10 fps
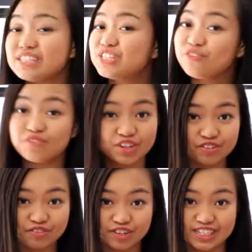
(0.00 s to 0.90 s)
So for the
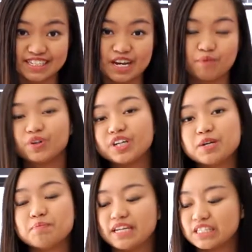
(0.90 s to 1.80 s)
first step, we're going
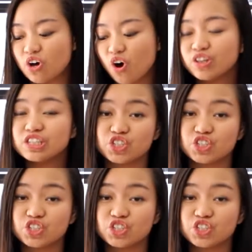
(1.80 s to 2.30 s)
to mix all